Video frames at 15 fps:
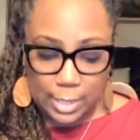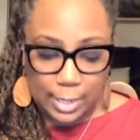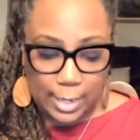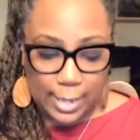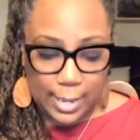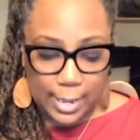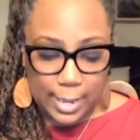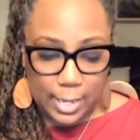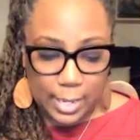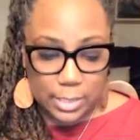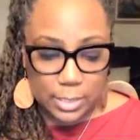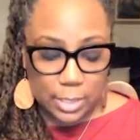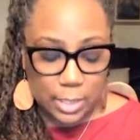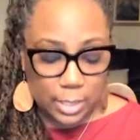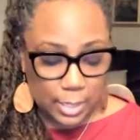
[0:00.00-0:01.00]

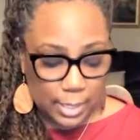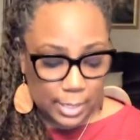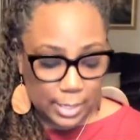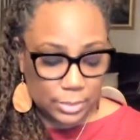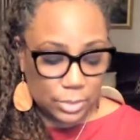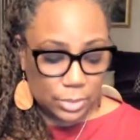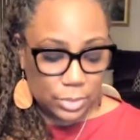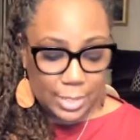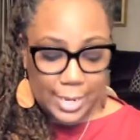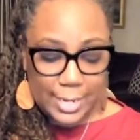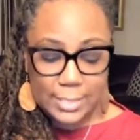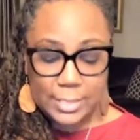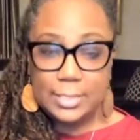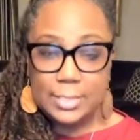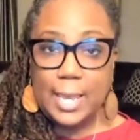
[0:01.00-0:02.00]
and it's a good
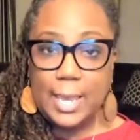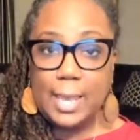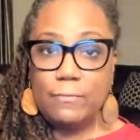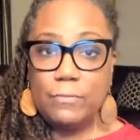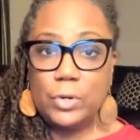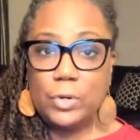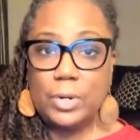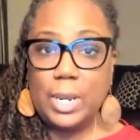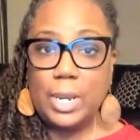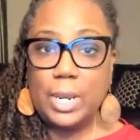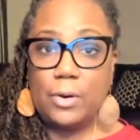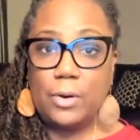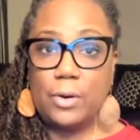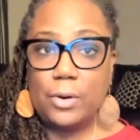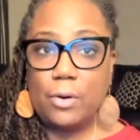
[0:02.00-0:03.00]
idea to have your
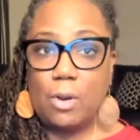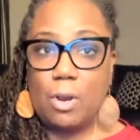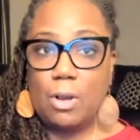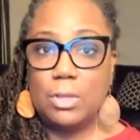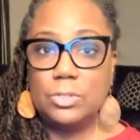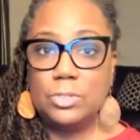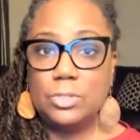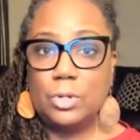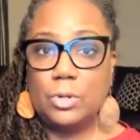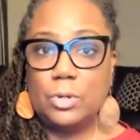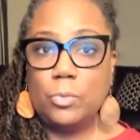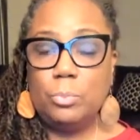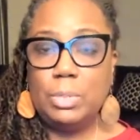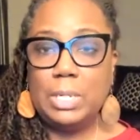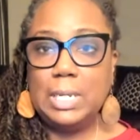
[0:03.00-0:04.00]
carrier also
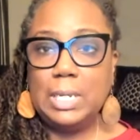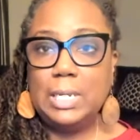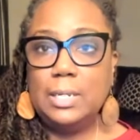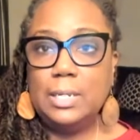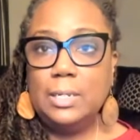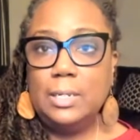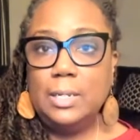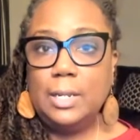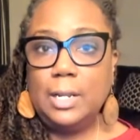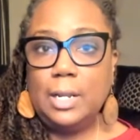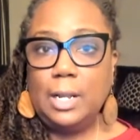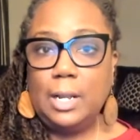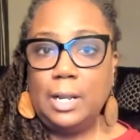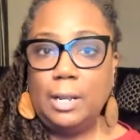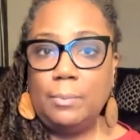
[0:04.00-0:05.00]
be
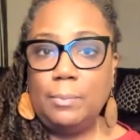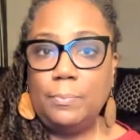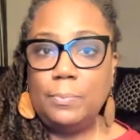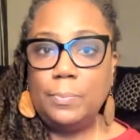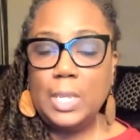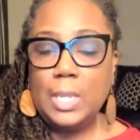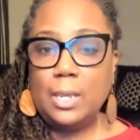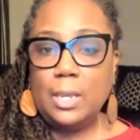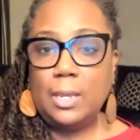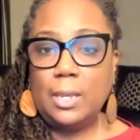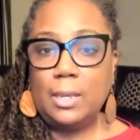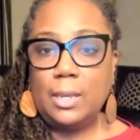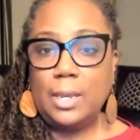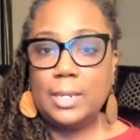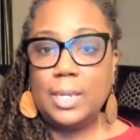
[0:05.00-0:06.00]

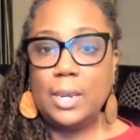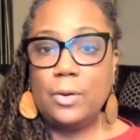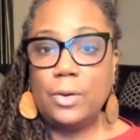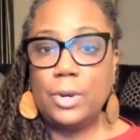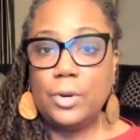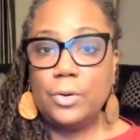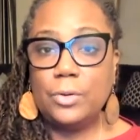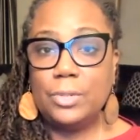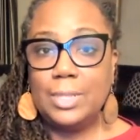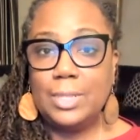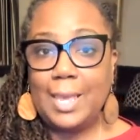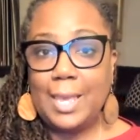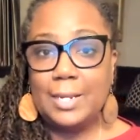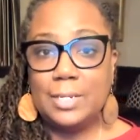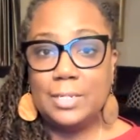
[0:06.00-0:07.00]
a carrier
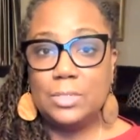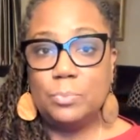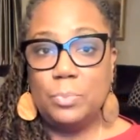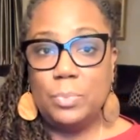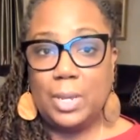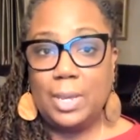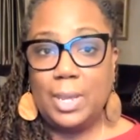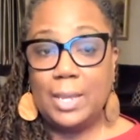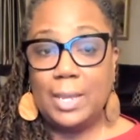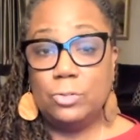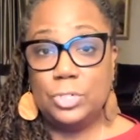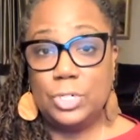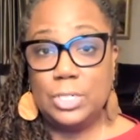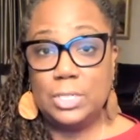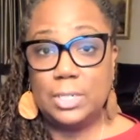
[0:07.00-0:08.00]
that is
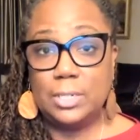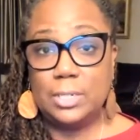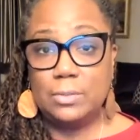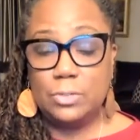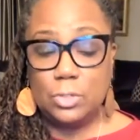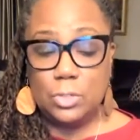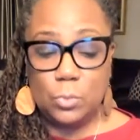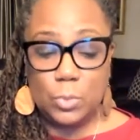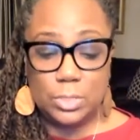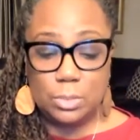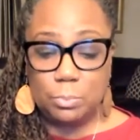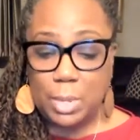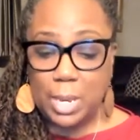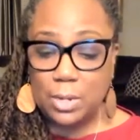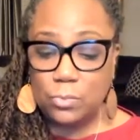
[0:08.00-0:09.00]
analgesic. So you want some
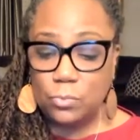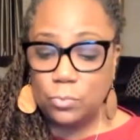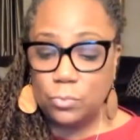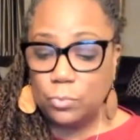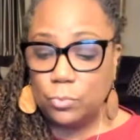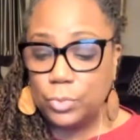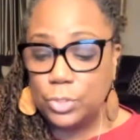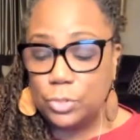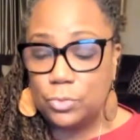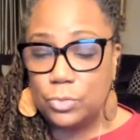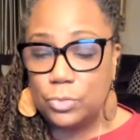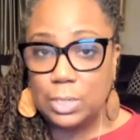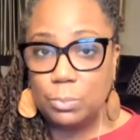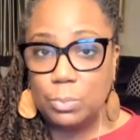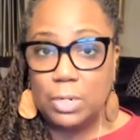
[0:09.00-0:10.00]
pain
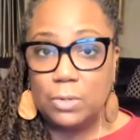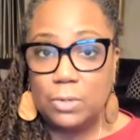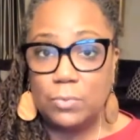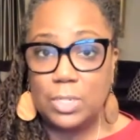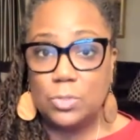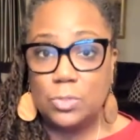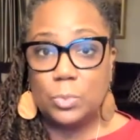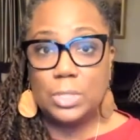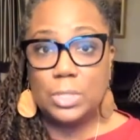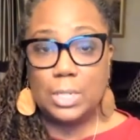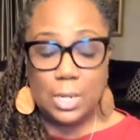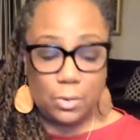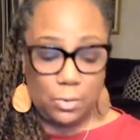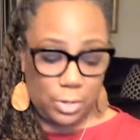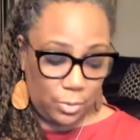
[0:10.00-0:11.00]
reducing benefits with the
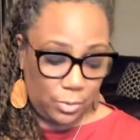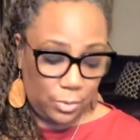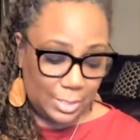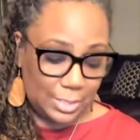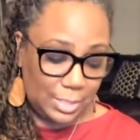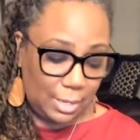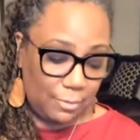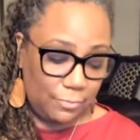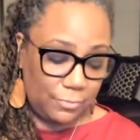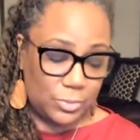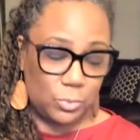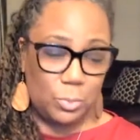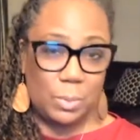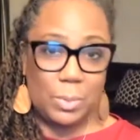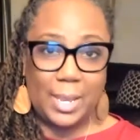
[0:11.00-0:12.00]
carrier itself. So
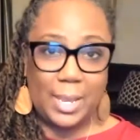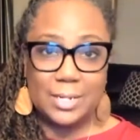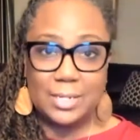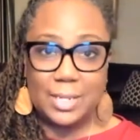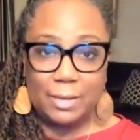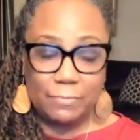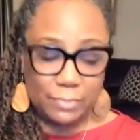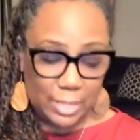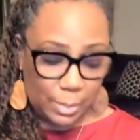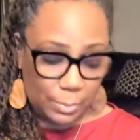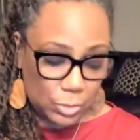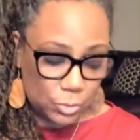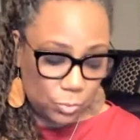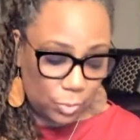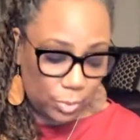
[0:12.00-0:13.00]
maybe
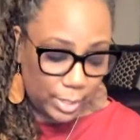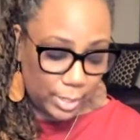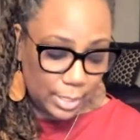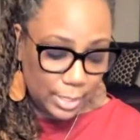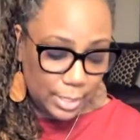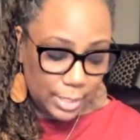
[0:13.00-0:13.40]
anti-inflammatory.